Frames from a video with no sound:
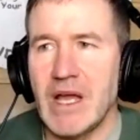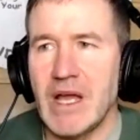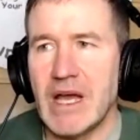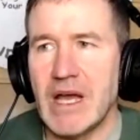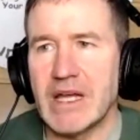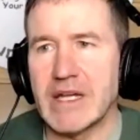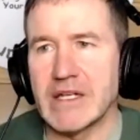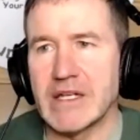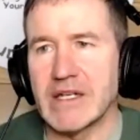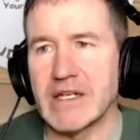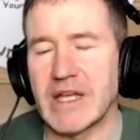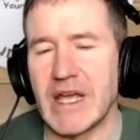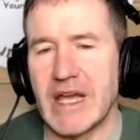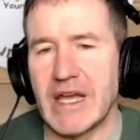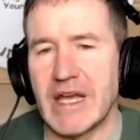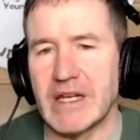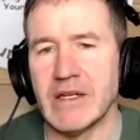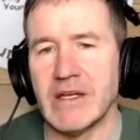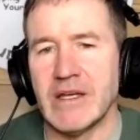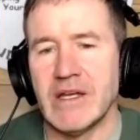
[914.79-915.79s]
And
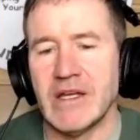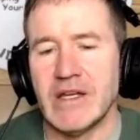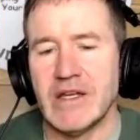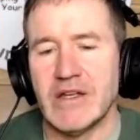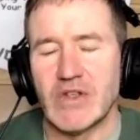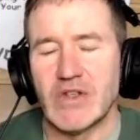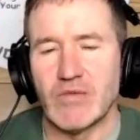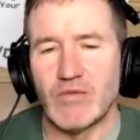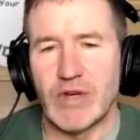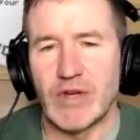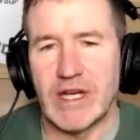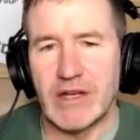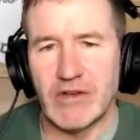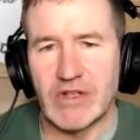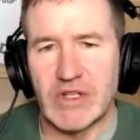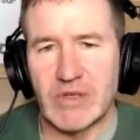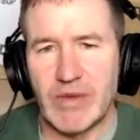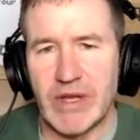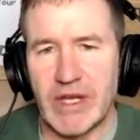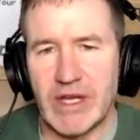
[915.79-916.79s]
again, some really
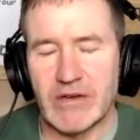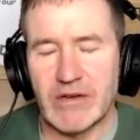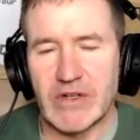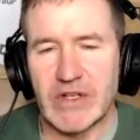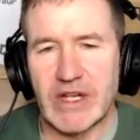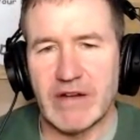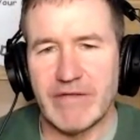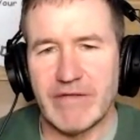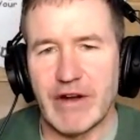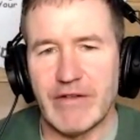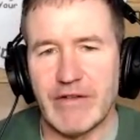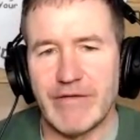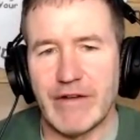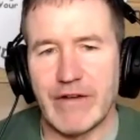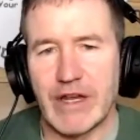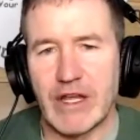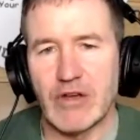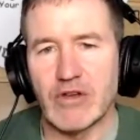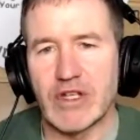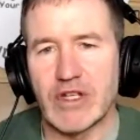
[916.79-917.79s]
good speakers and a very,
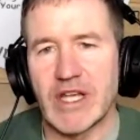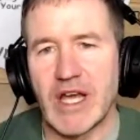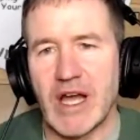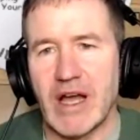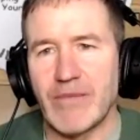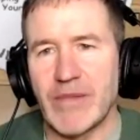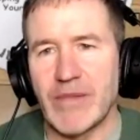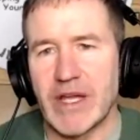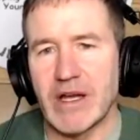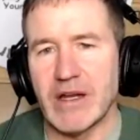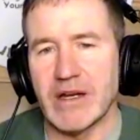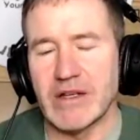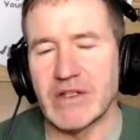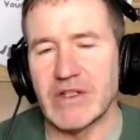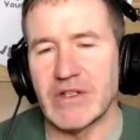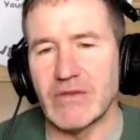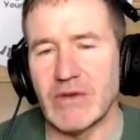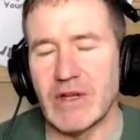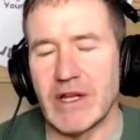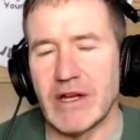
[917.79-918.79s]
very good topic on
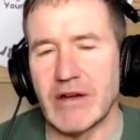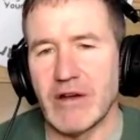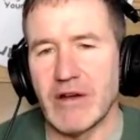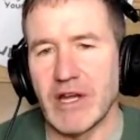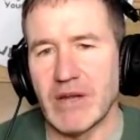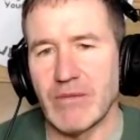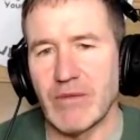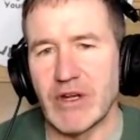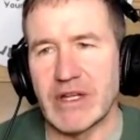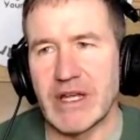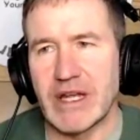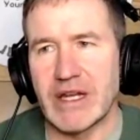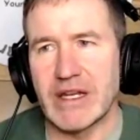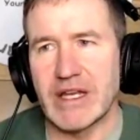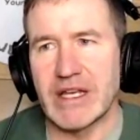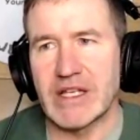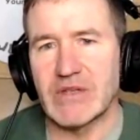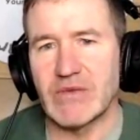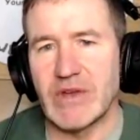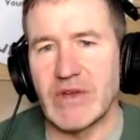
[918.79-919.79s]
it. So we'll hear all about
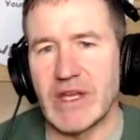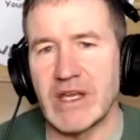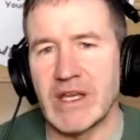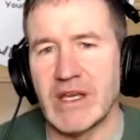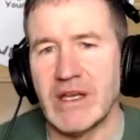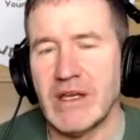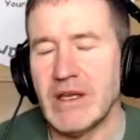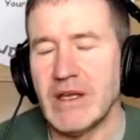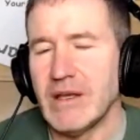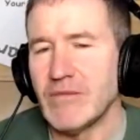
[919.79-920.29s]
that next week.